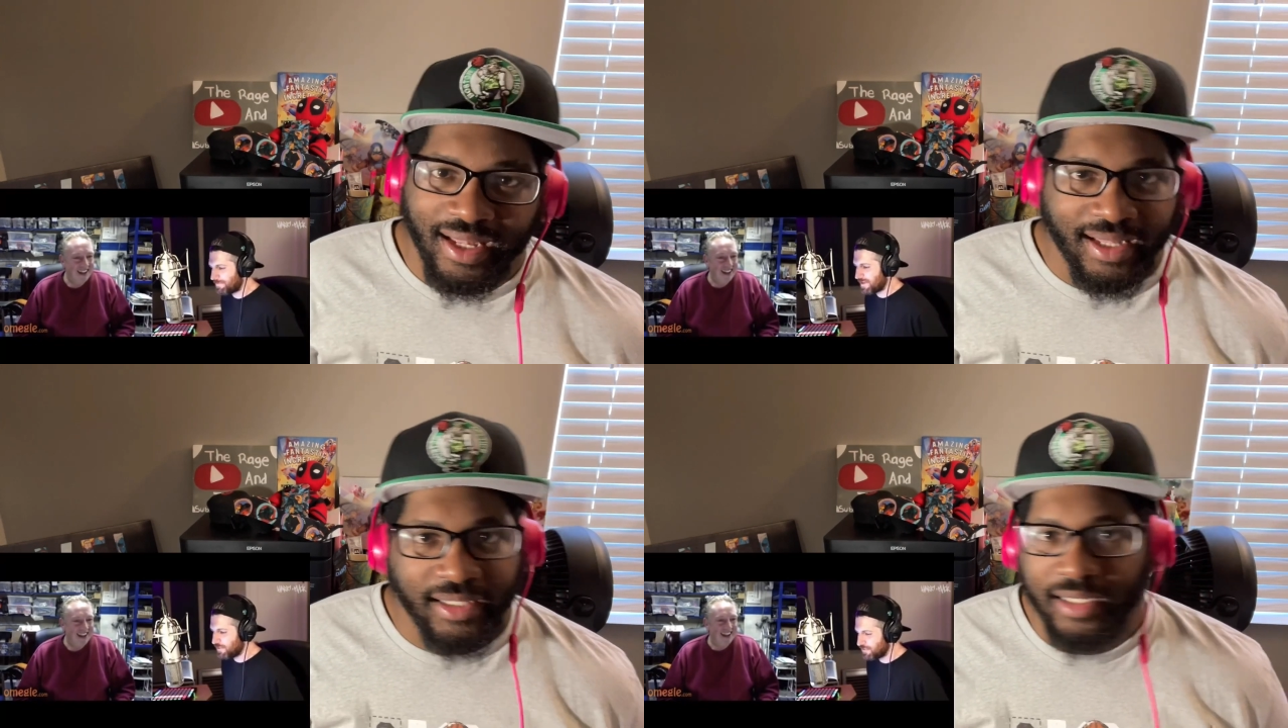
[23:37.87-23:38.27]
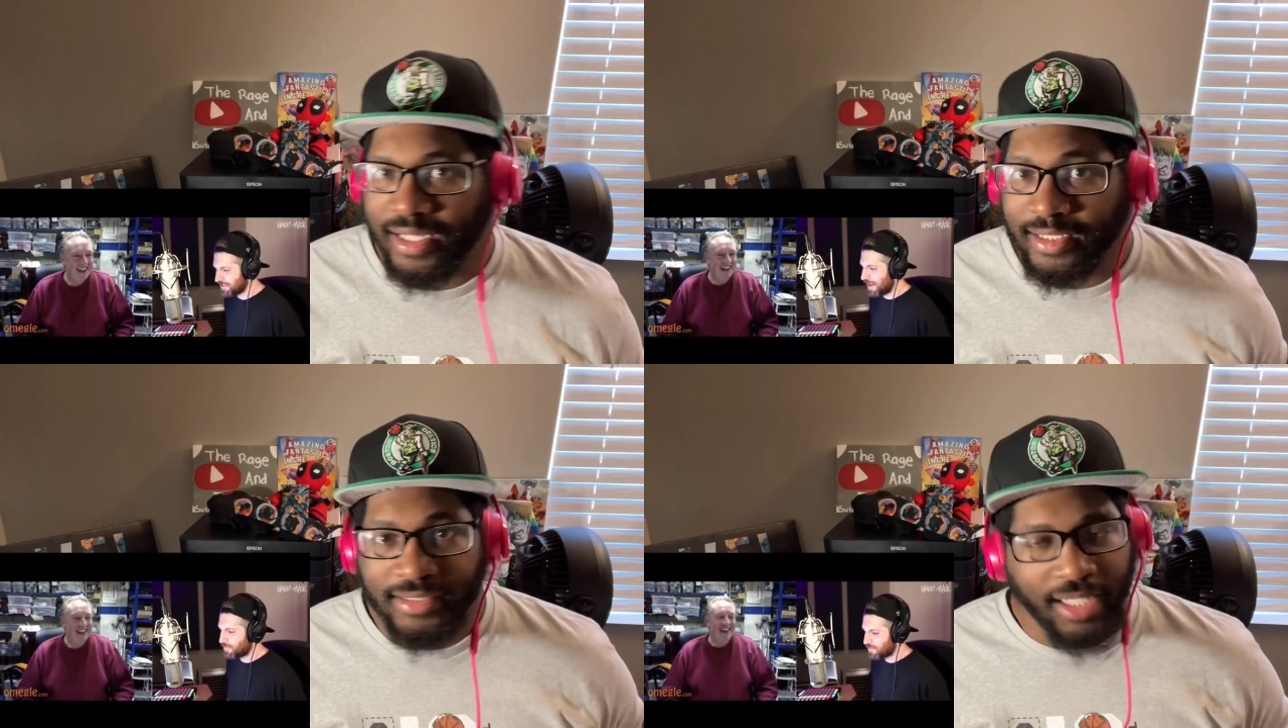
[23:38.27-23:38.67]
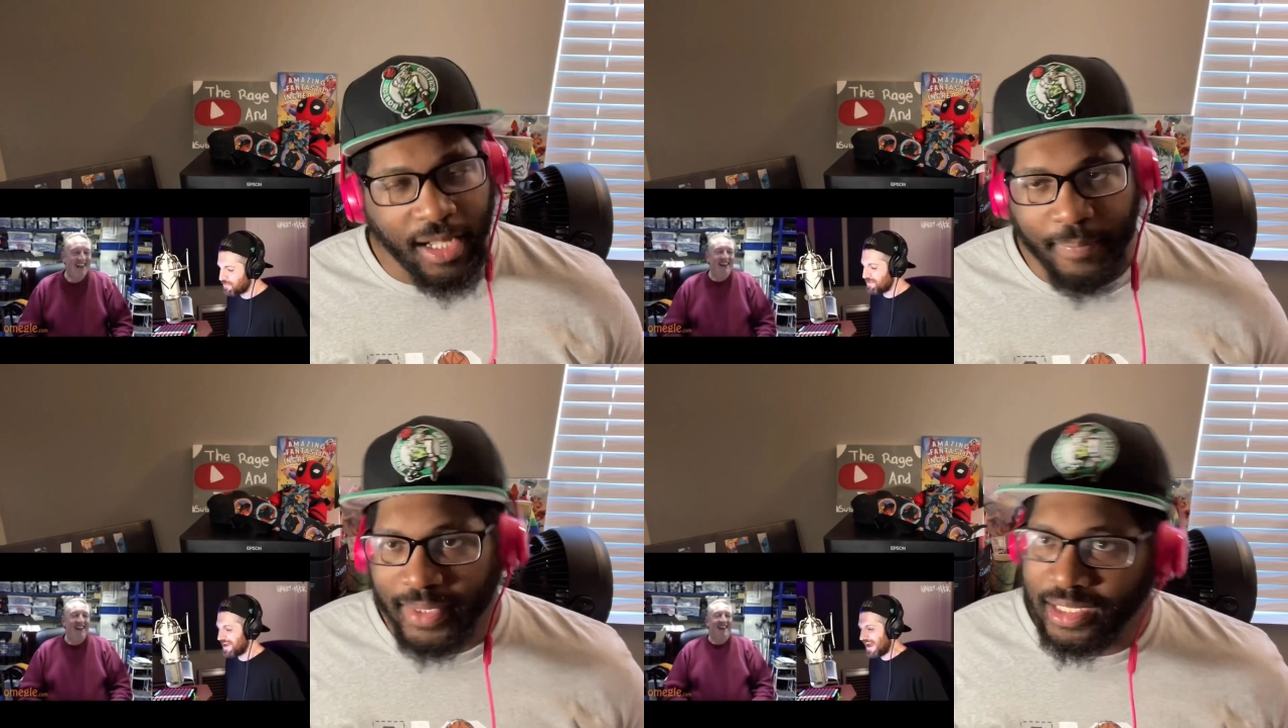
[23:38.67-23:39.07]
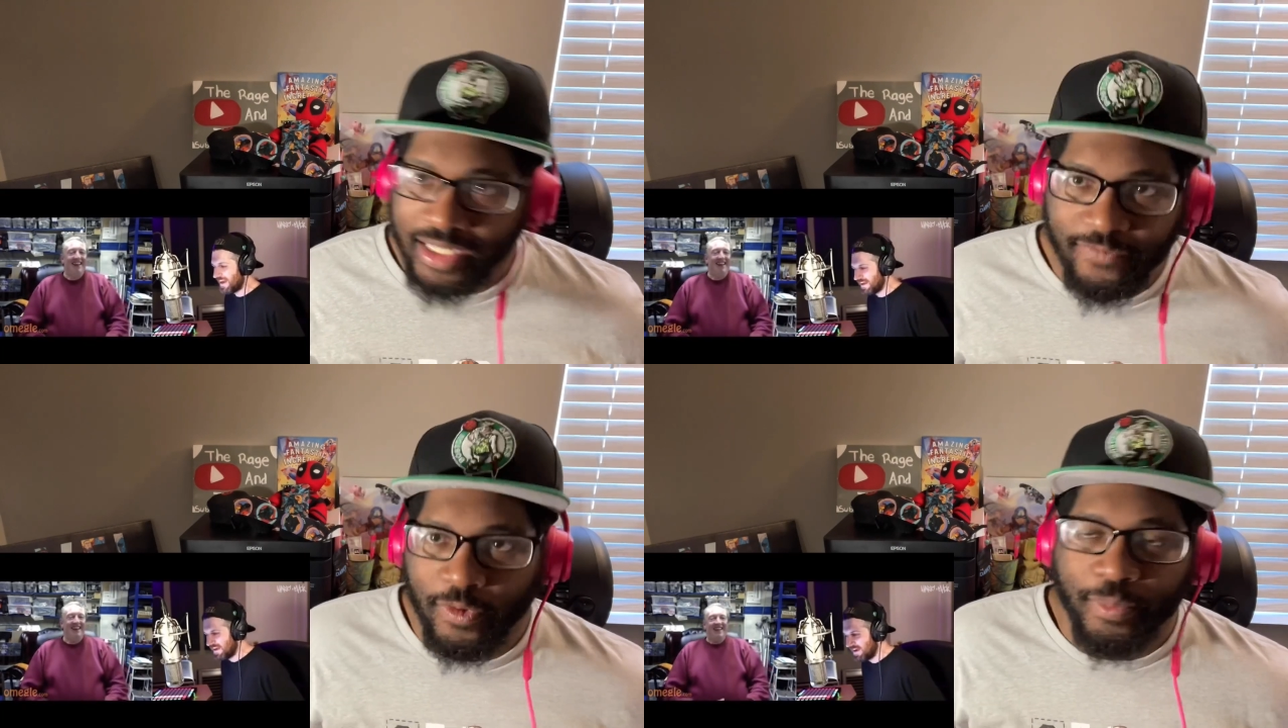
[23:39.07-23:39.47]
you shared with me, man. It was
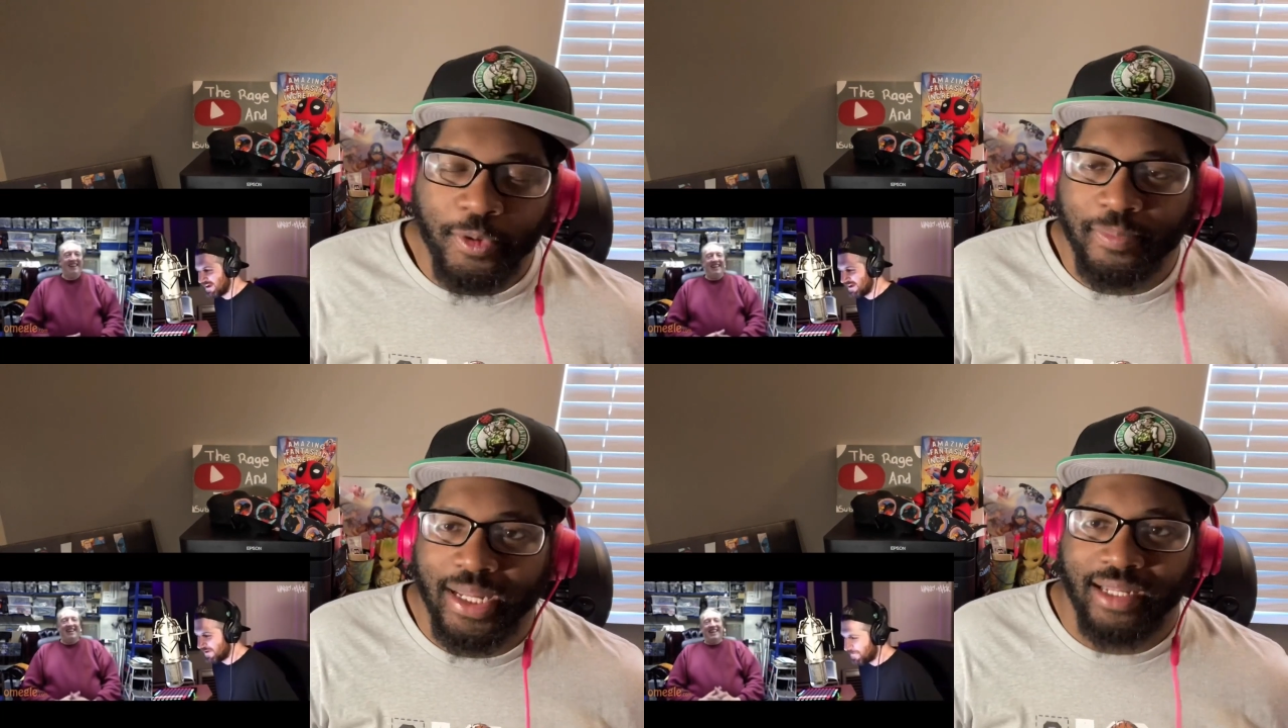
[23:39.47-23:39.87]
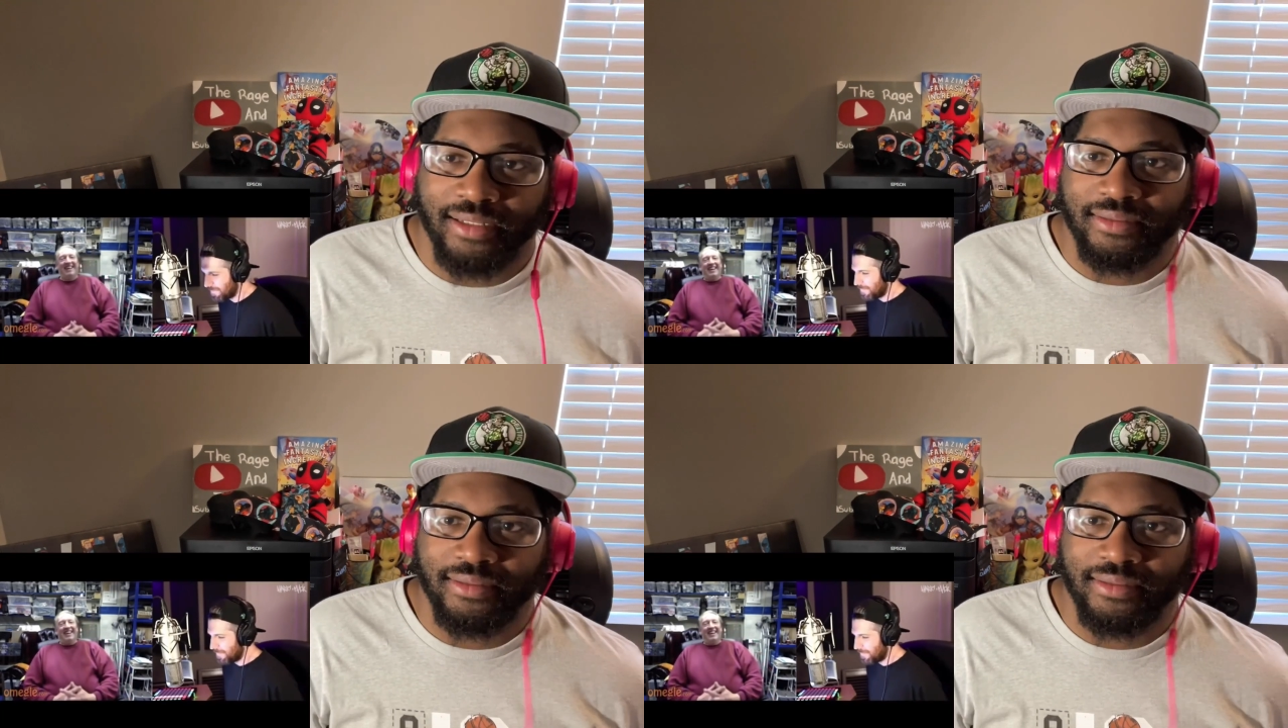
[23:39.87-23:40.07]
unbelievable, man.